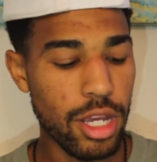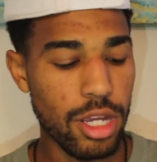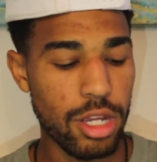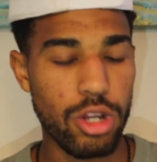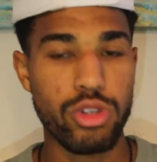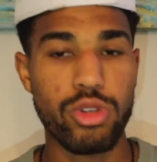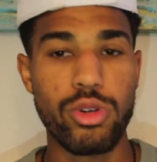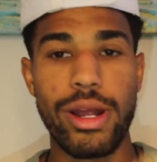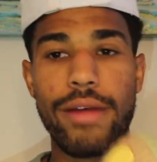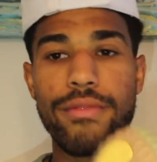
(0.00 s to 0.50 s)

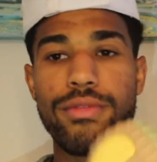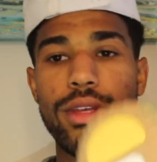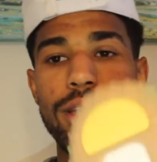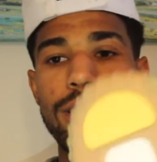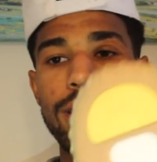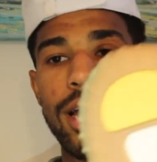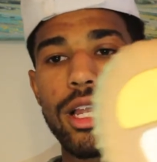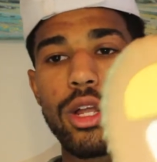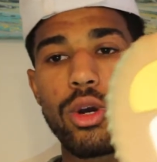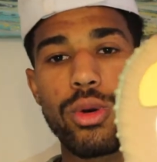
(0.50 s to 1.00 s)
They also have the
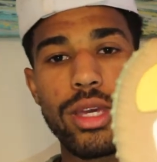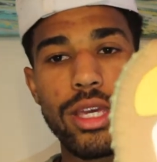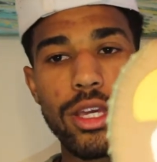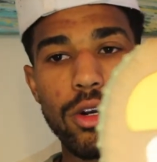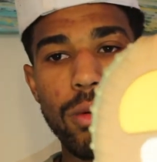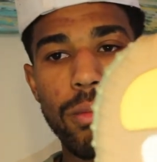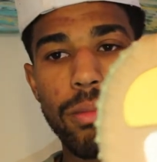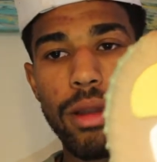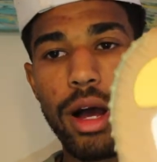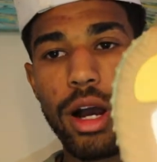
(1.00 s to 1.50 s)
yellow
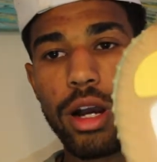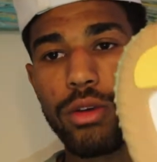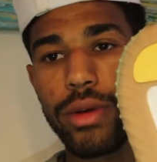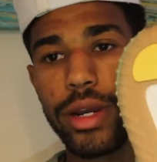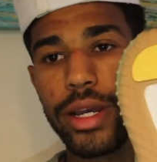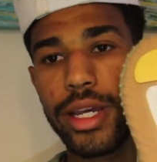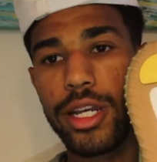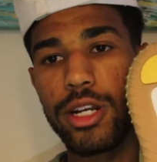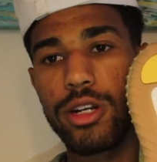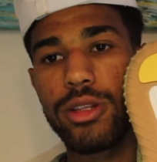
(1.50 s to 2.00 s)
heel block
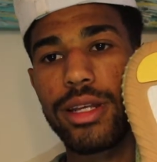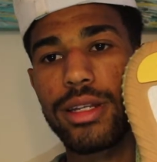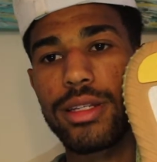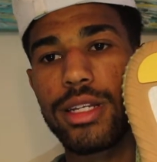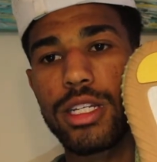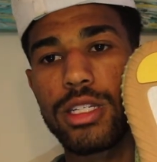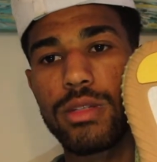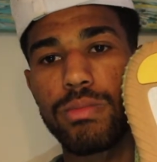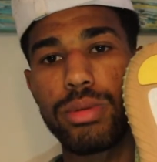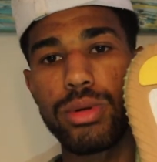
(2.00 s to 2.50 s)
right here that
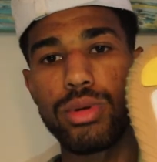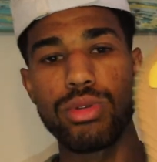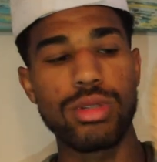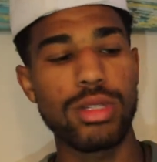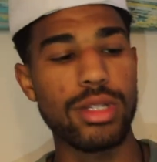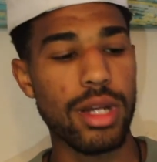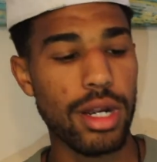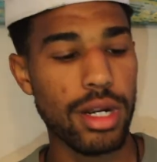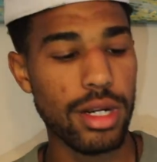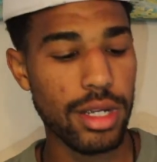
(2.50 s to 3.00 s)
says
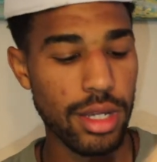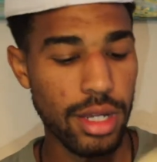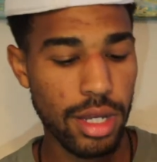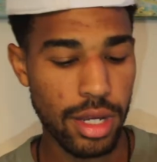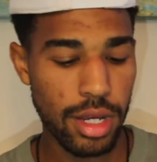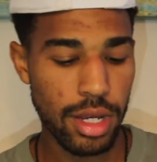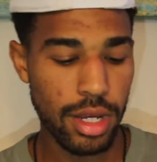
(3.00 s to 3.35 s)
Boost on it.